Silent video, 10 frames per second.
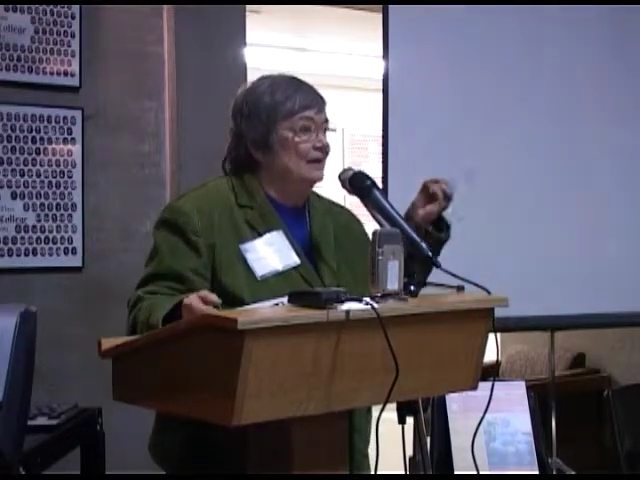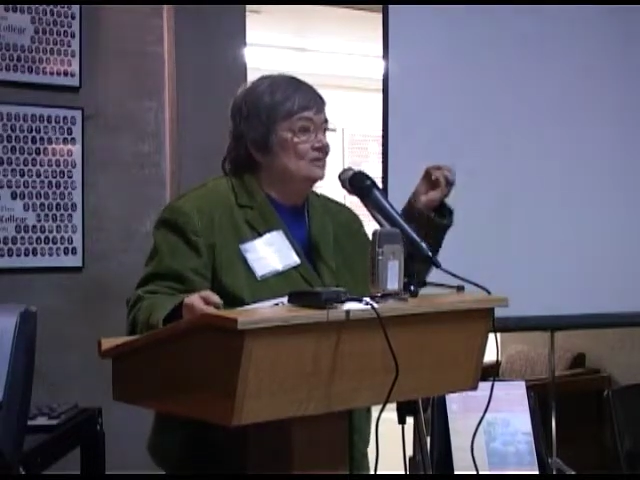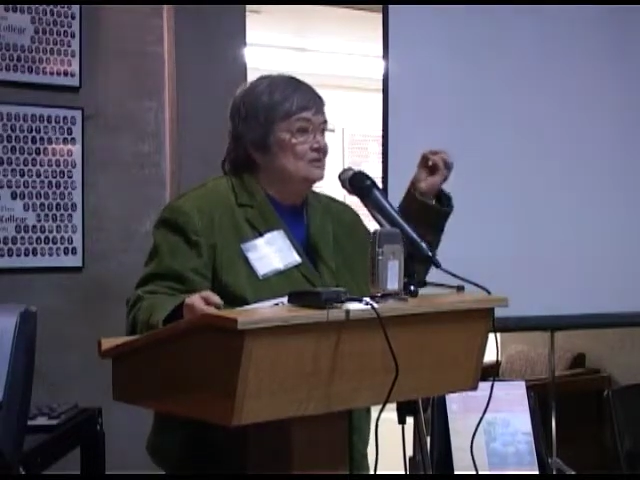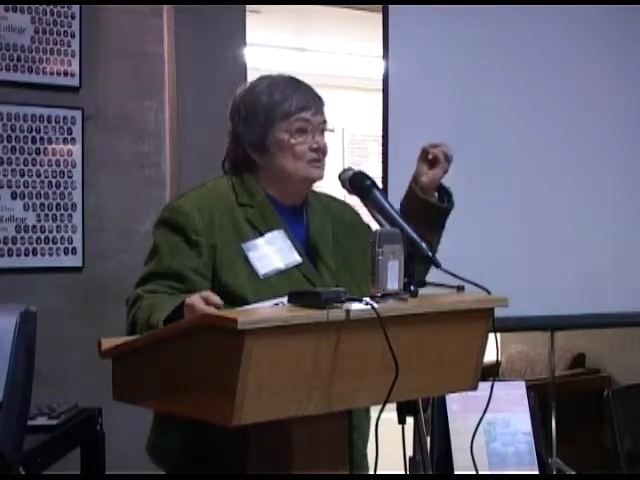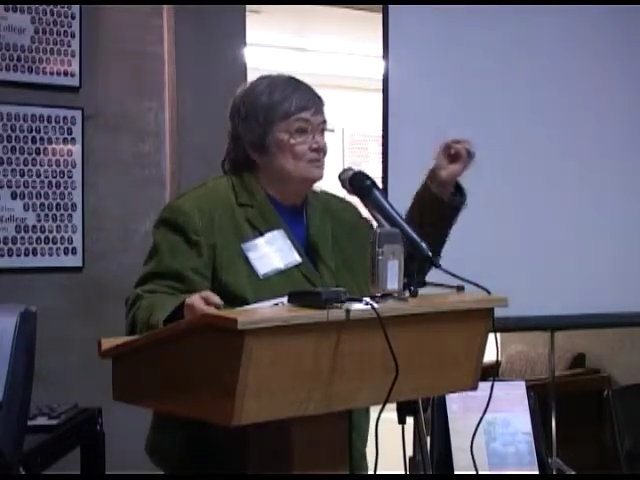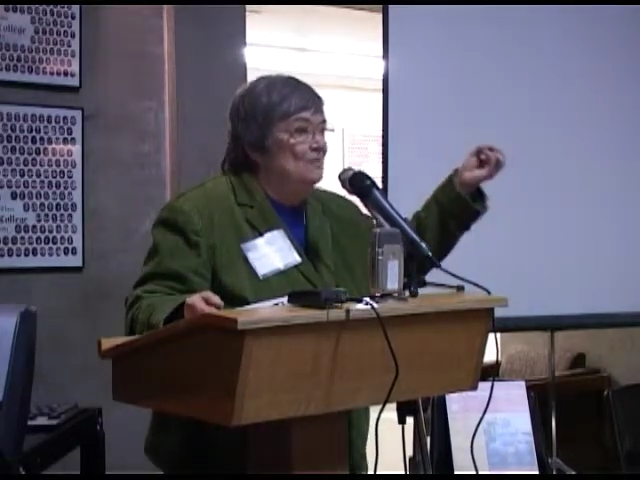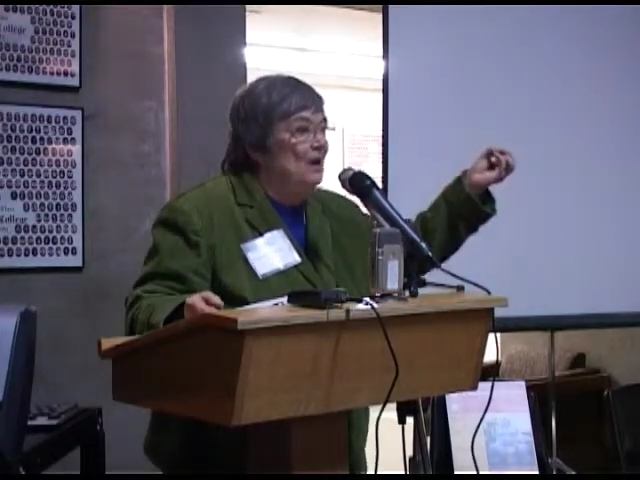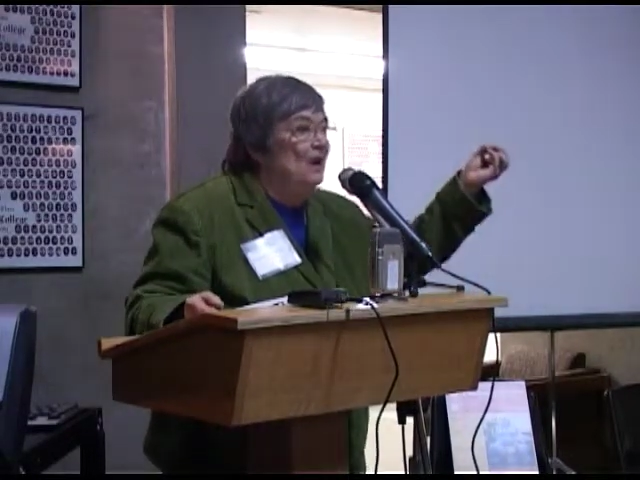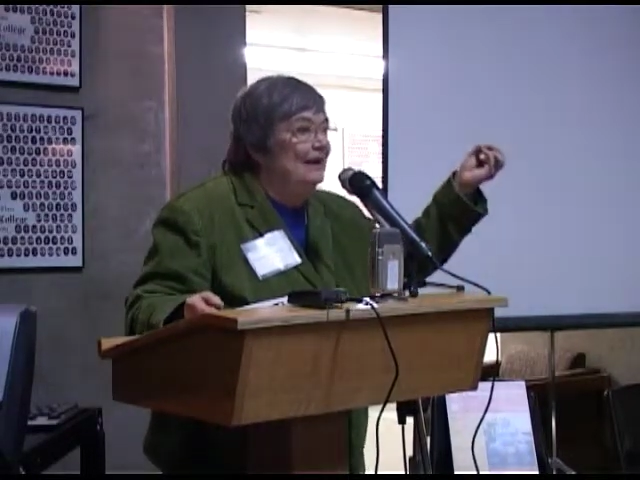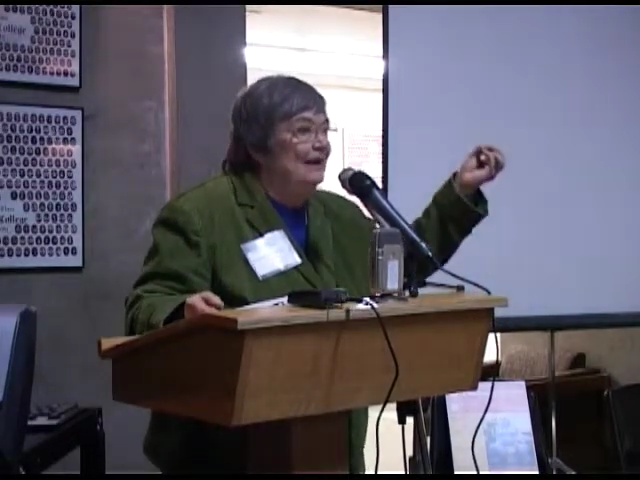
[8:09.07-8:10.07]

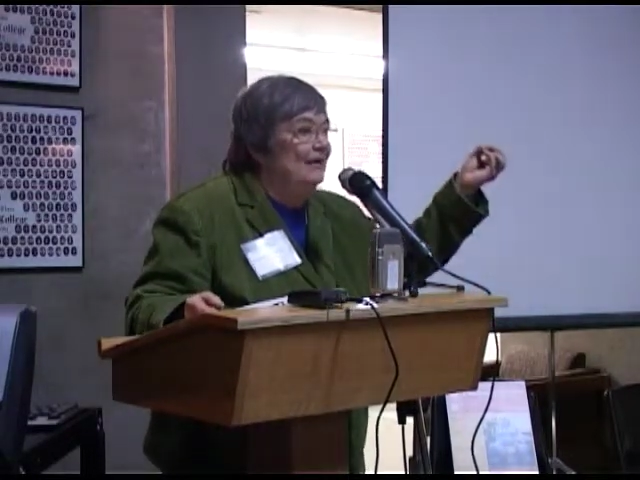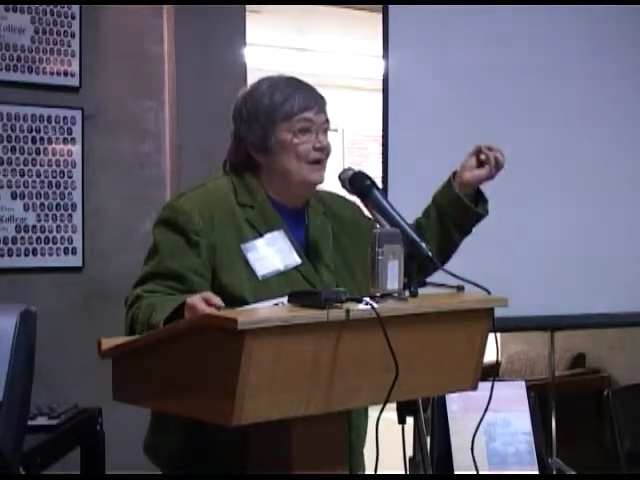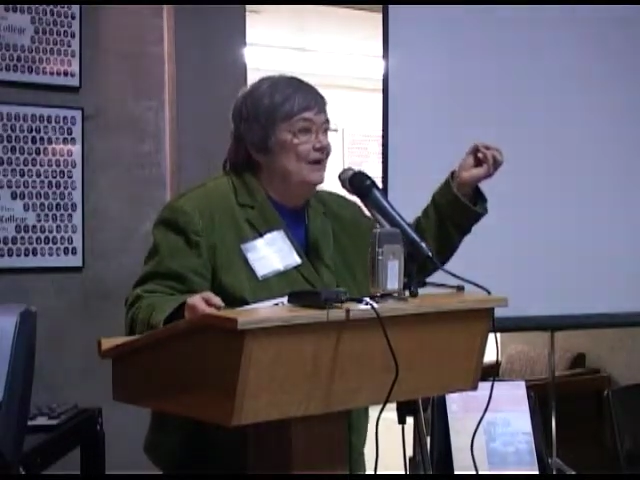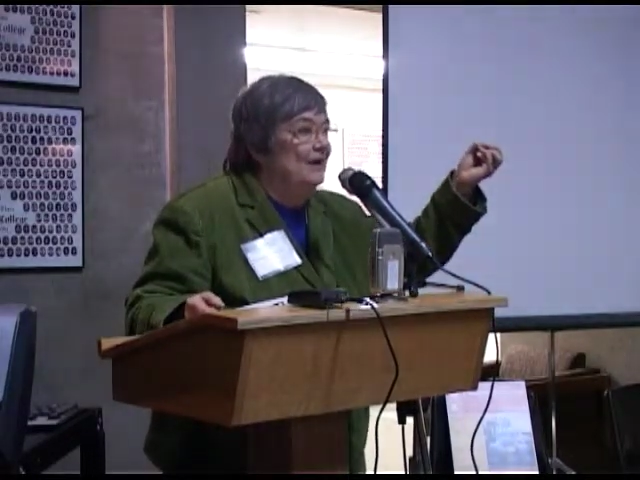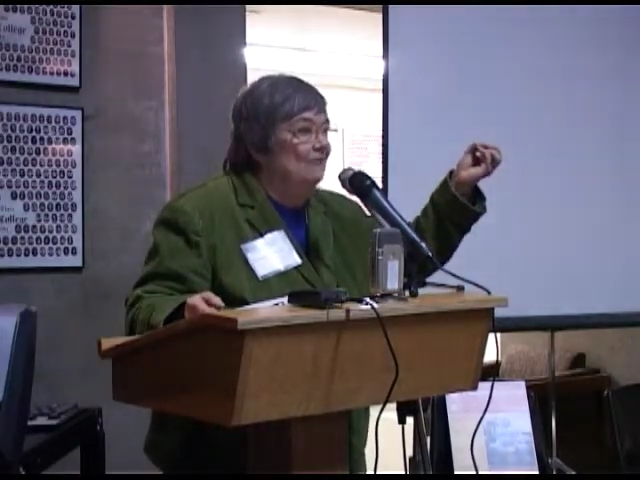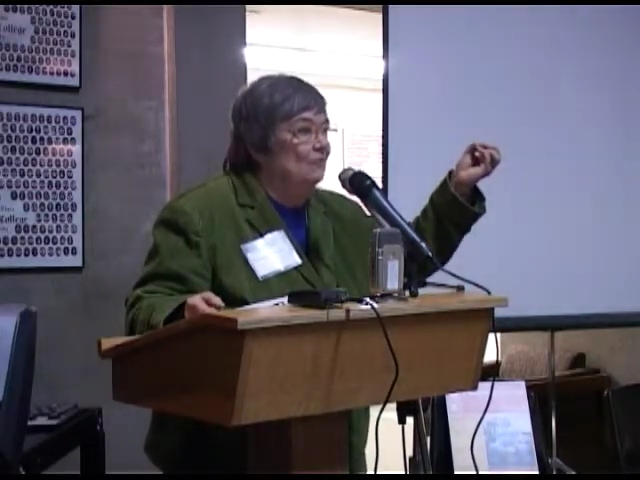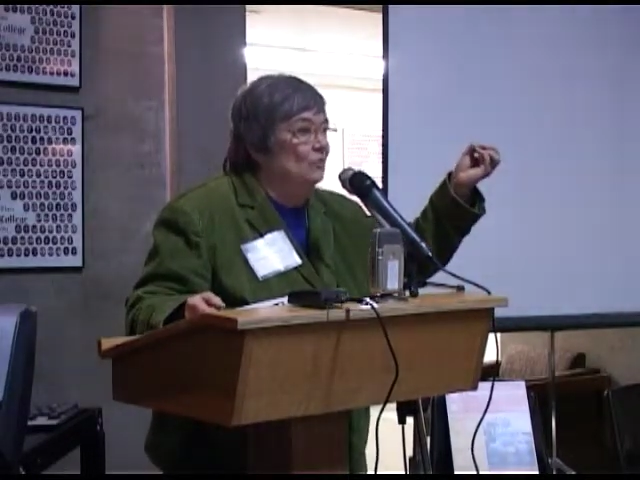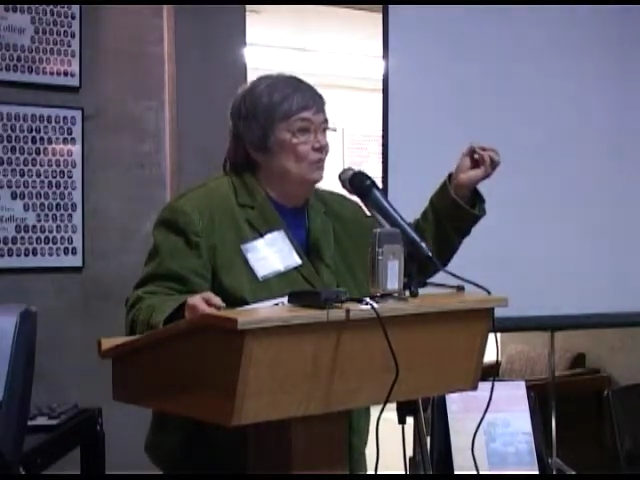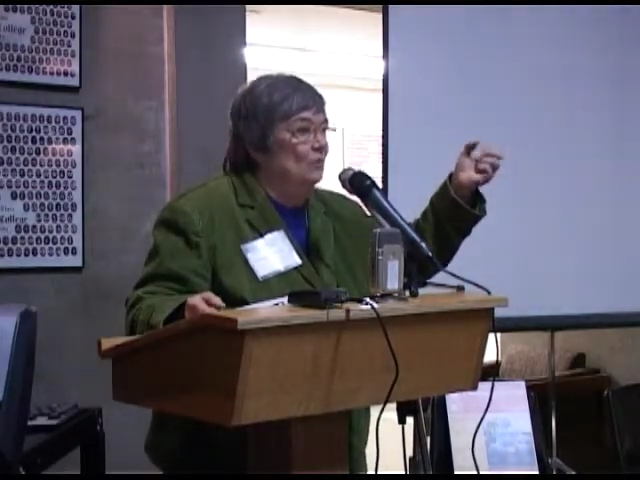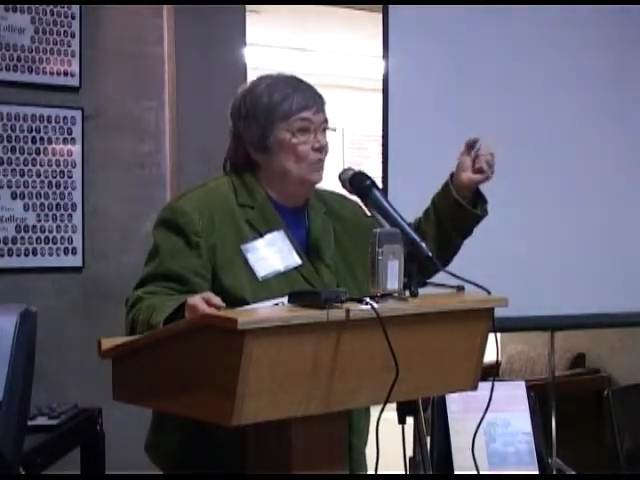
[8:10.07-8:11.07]
small area
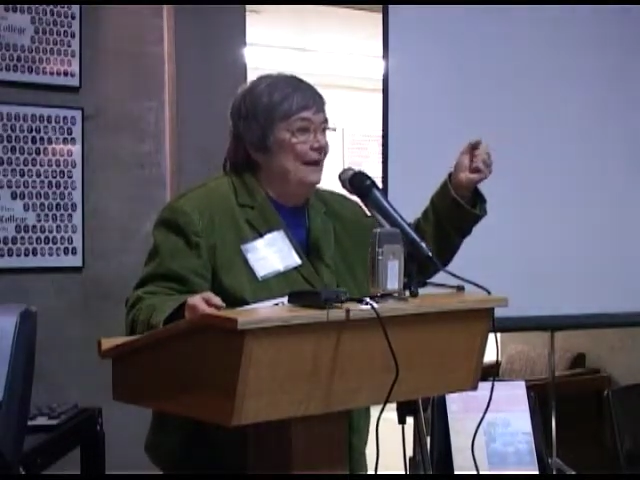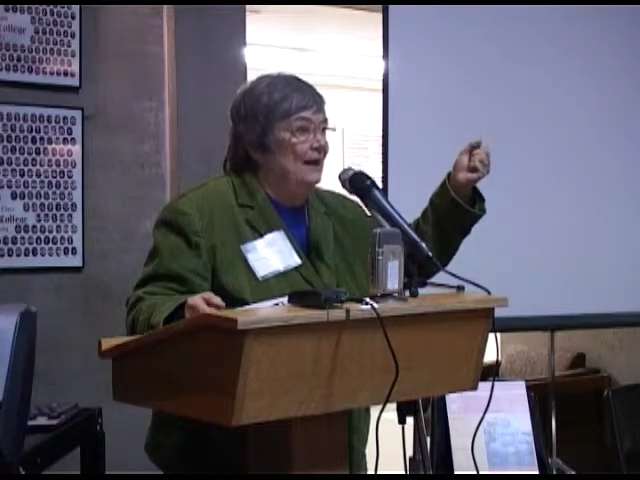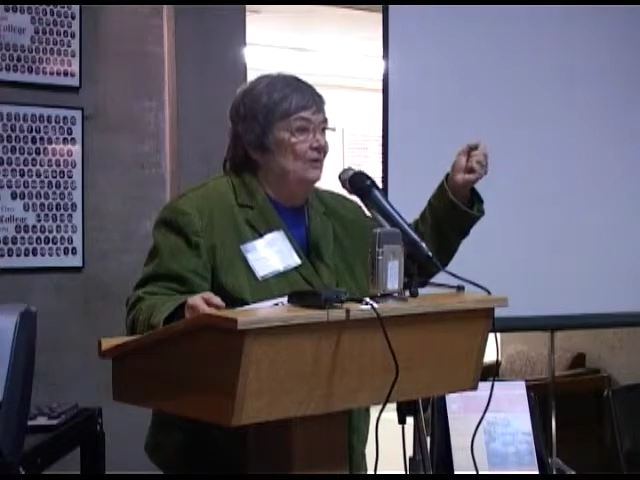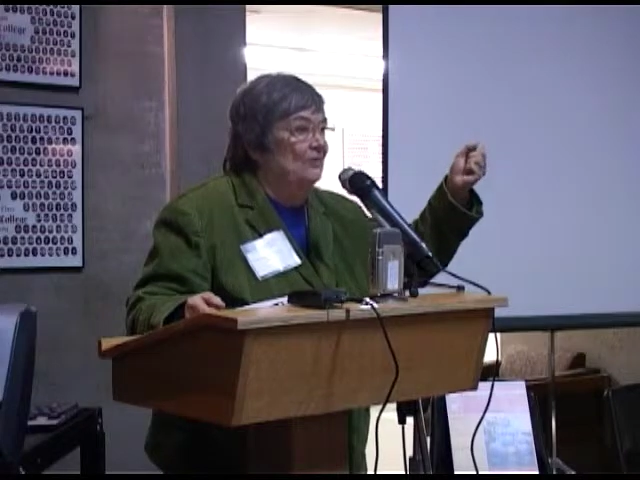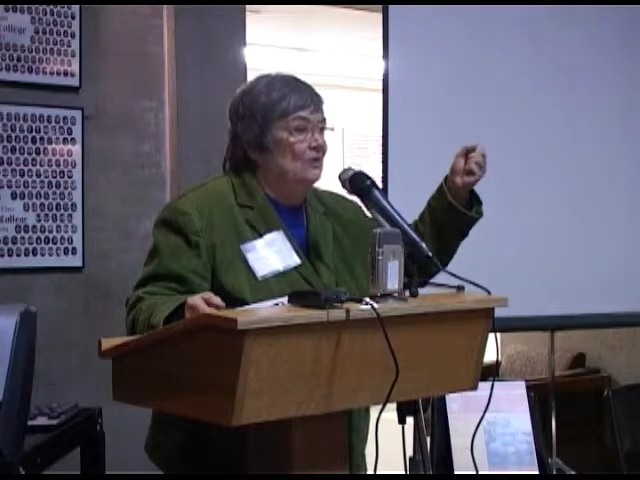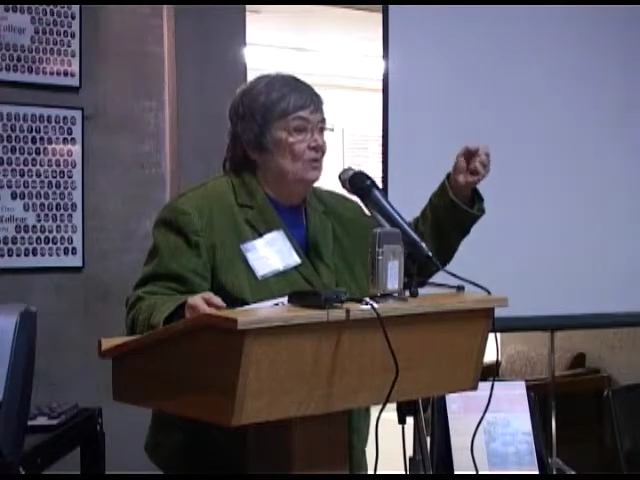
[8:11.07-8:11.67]
of wealth